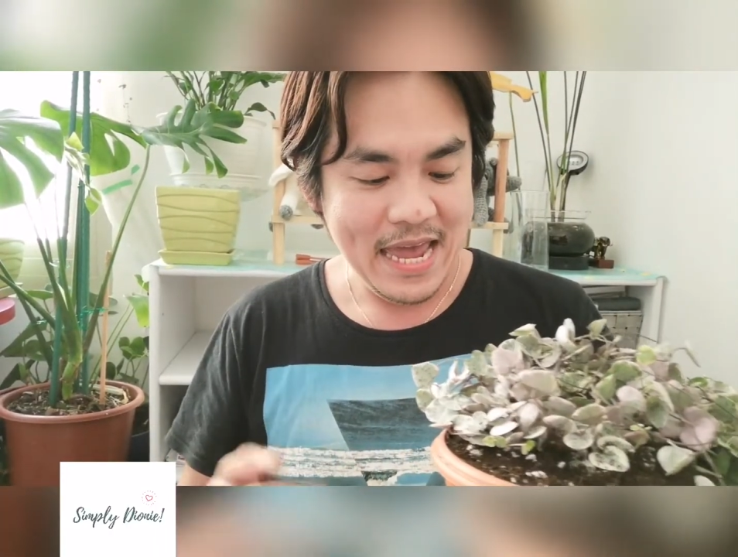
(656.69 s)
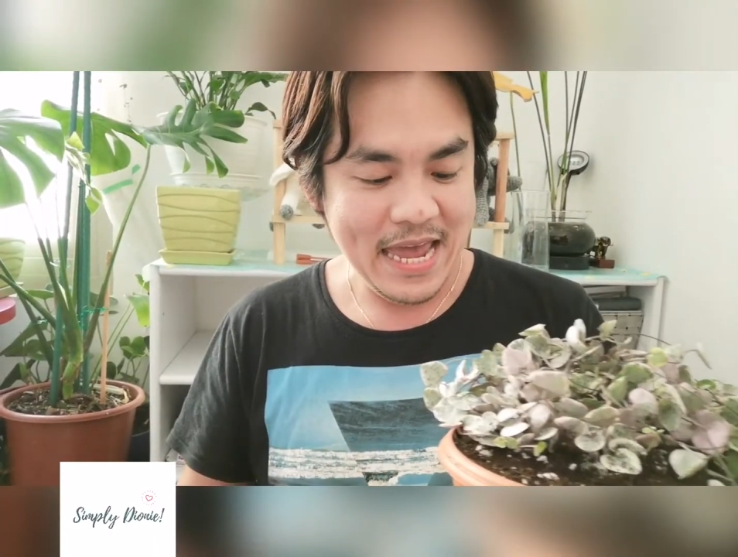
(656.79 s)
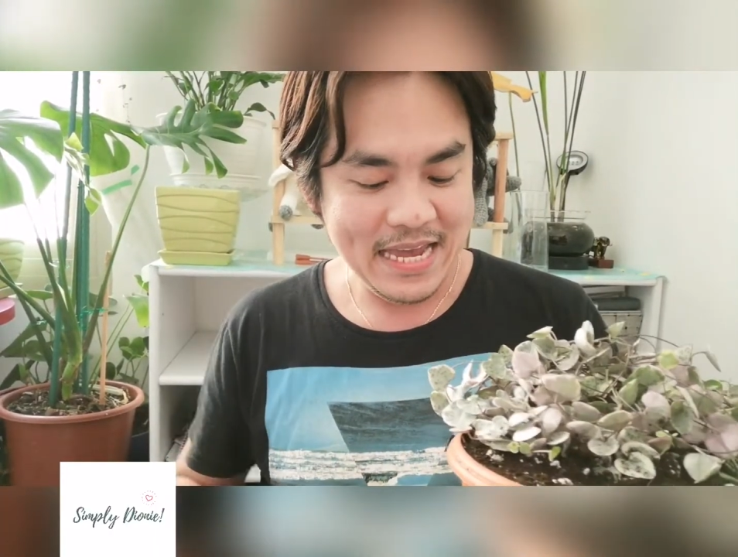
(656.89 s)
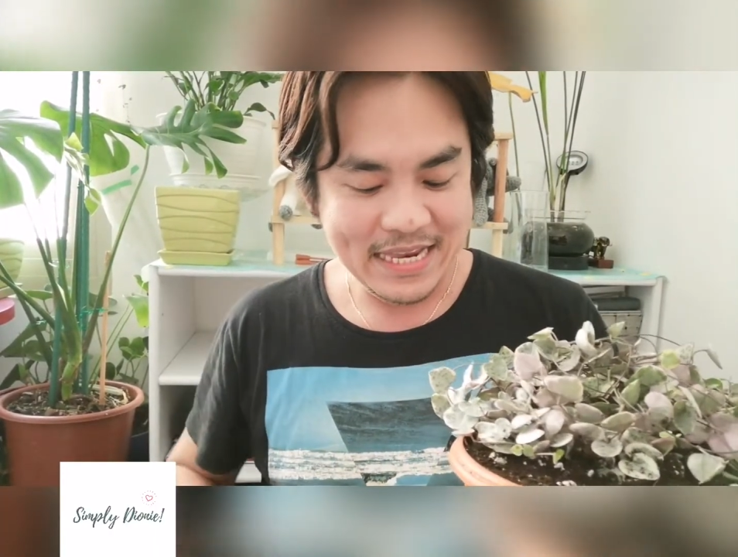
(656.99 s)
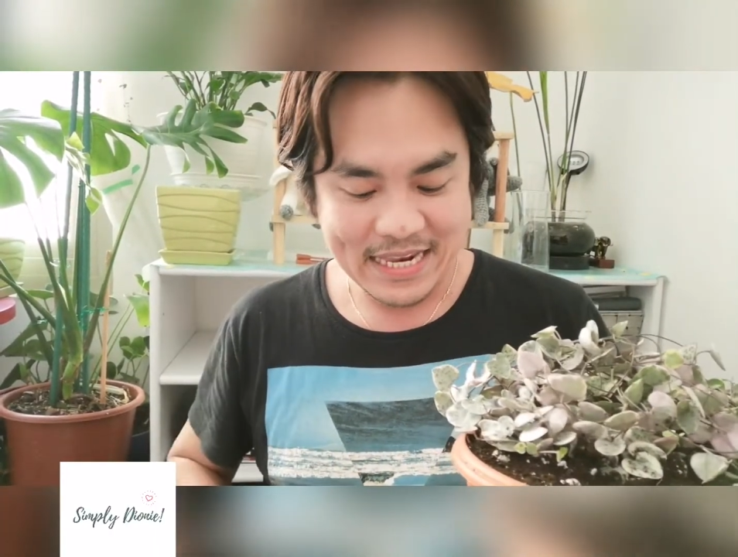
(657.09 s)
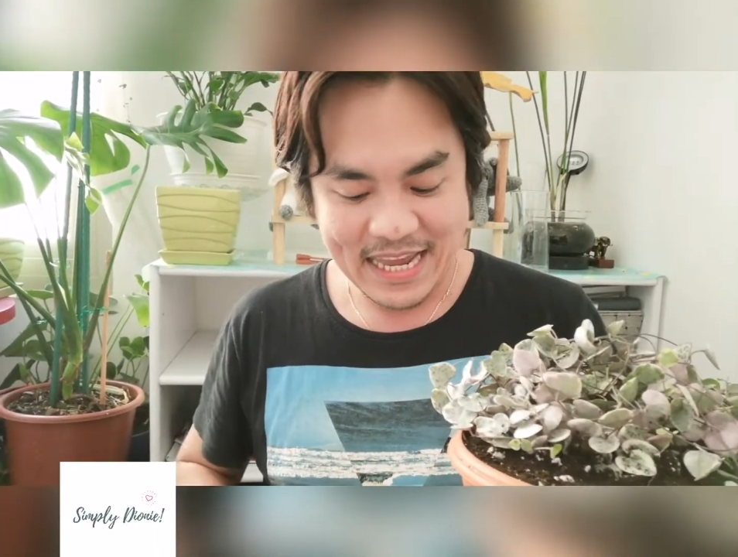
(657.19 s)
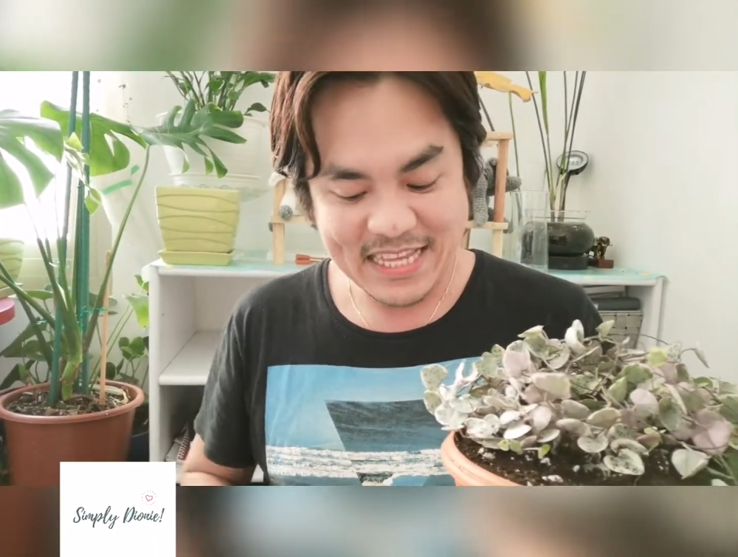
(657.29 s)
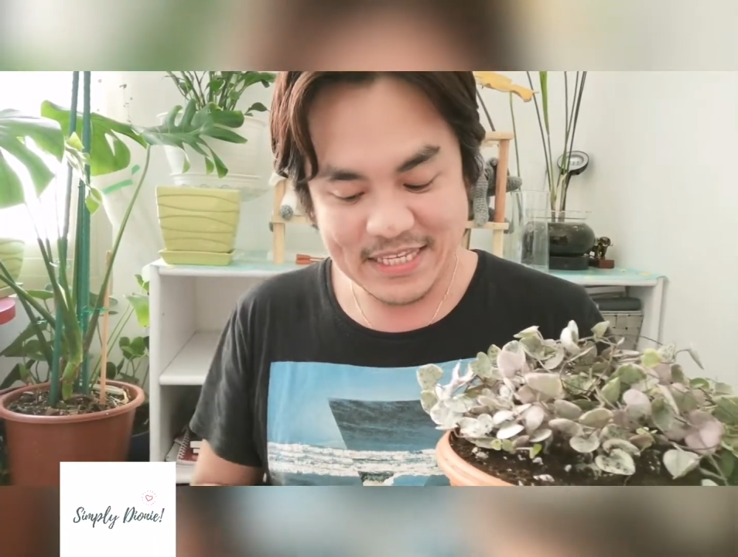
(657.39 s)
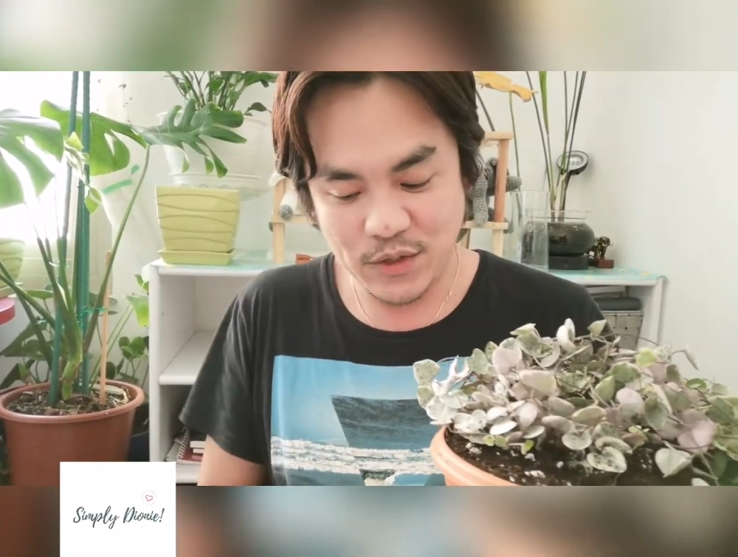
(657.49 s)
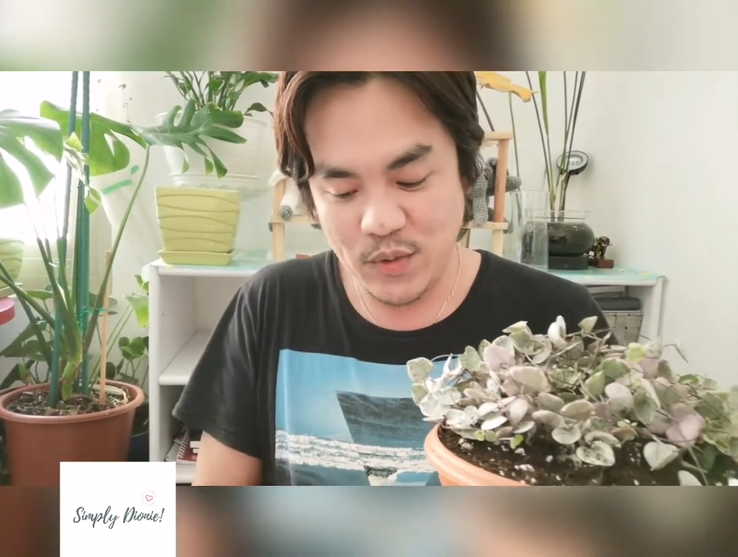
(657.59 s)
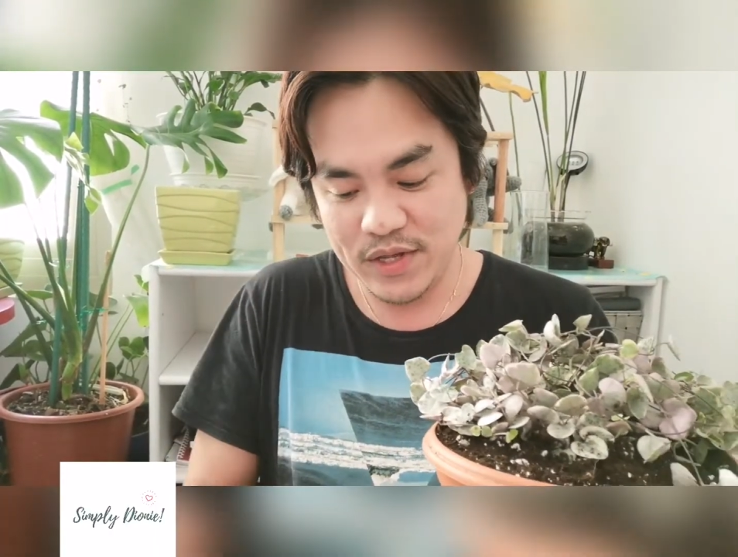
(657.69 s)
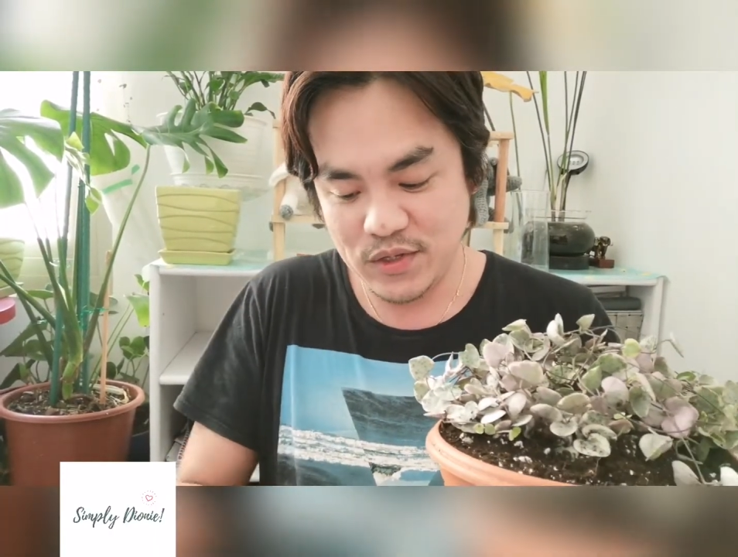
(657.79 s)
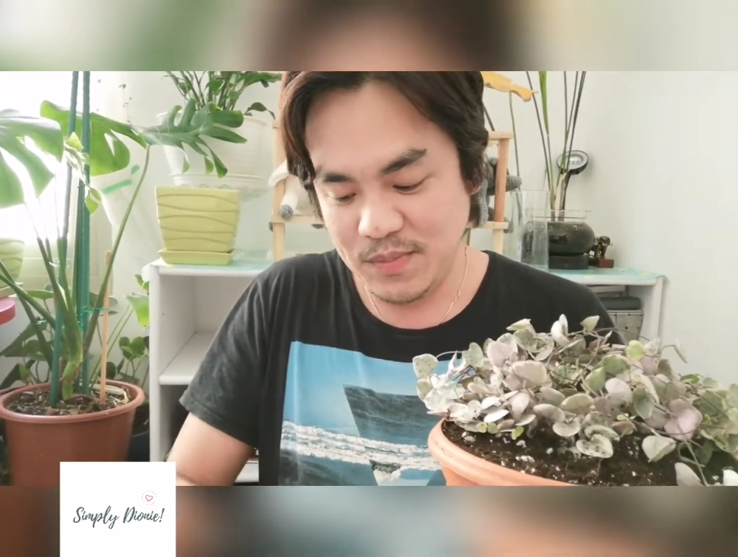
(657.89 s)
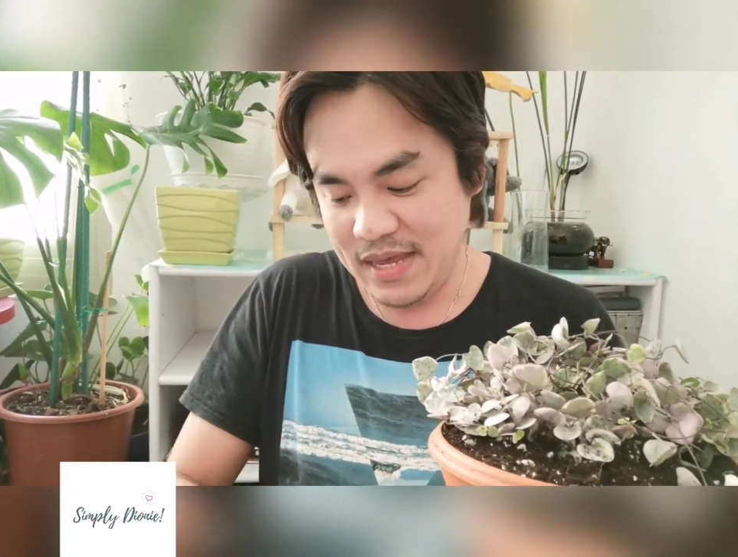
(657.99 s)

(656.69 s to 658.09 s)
And it's going to